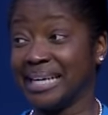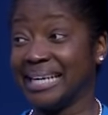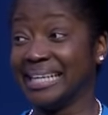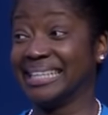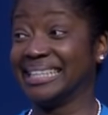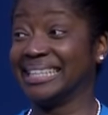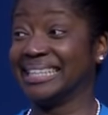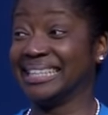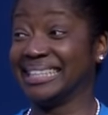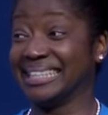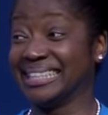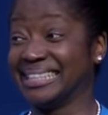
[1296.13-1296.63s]

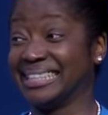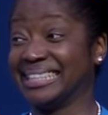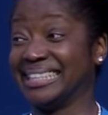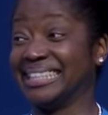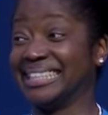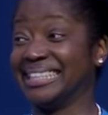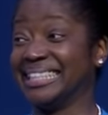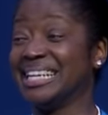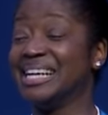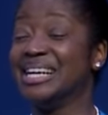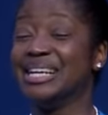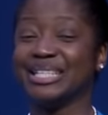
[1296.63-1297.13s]

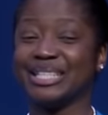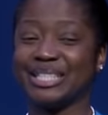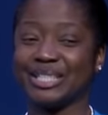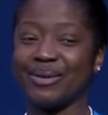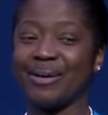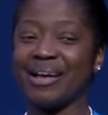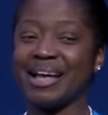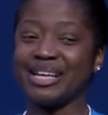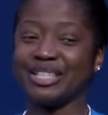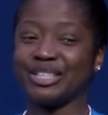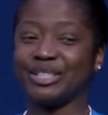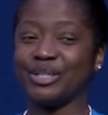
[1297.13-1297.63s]
So
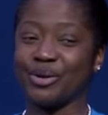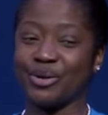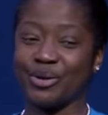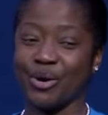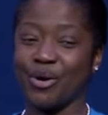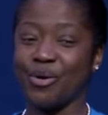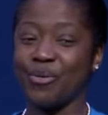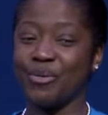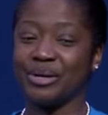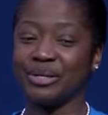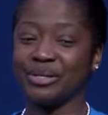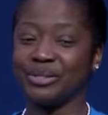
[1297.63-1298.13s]
as you're
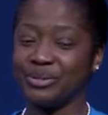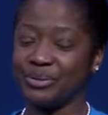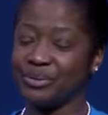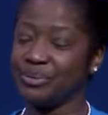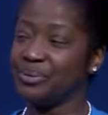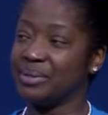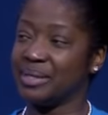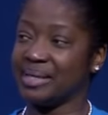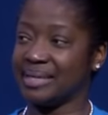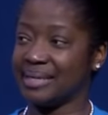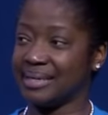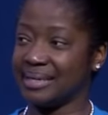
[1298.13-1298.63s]
going through
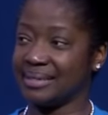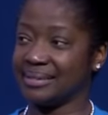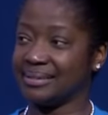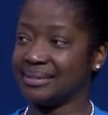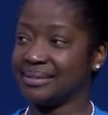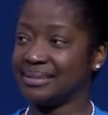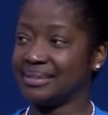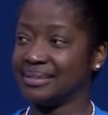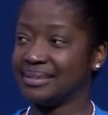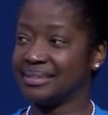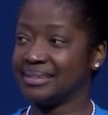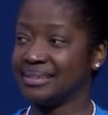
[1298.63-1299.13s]
that,
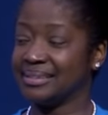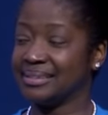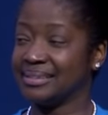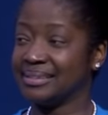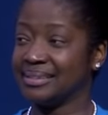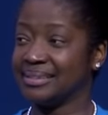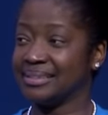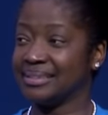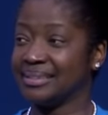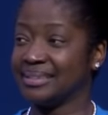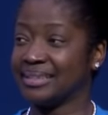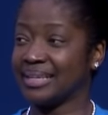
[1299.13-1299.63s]

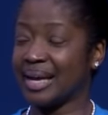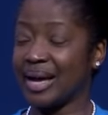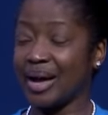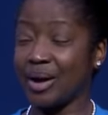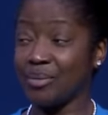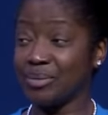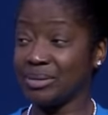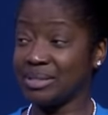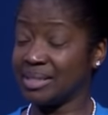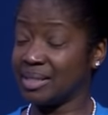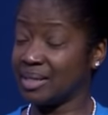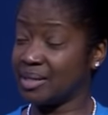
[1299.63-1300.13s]
I
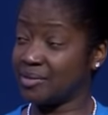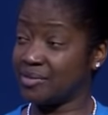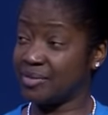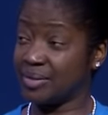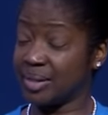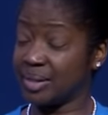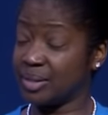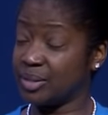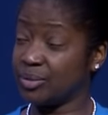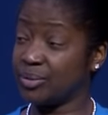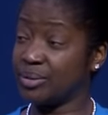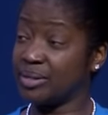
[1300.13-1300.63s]
was thinking 50
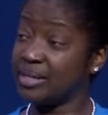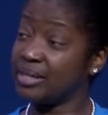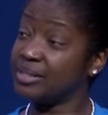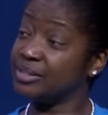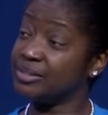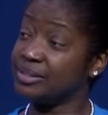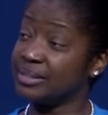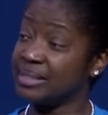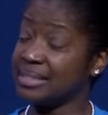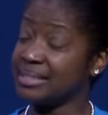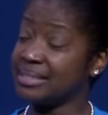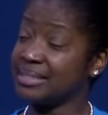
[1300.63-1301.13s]
to
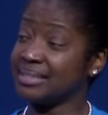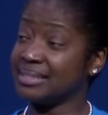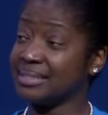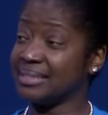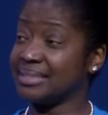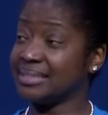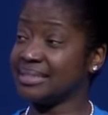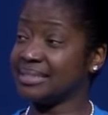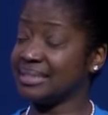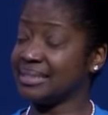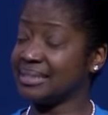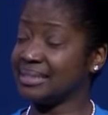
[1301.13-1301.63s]
100
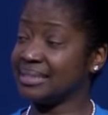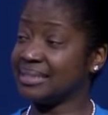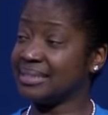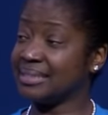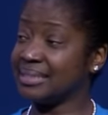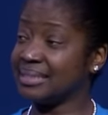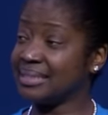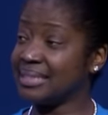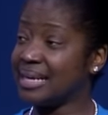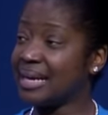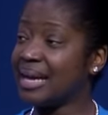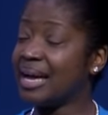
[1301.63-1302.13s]
is a
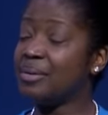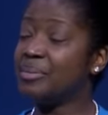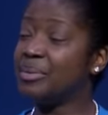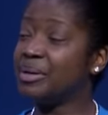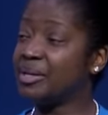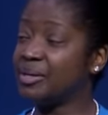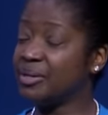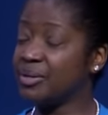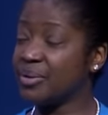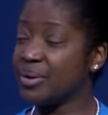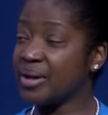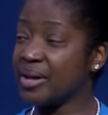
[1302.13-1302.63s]
lot. How many
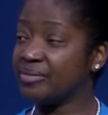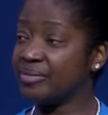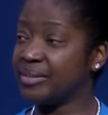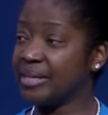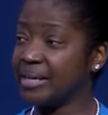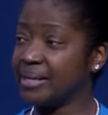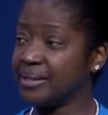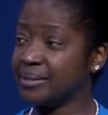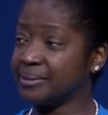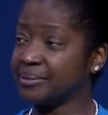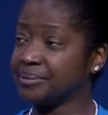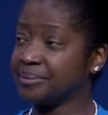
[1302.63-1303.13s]
do you have
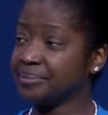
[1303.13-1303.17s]
now?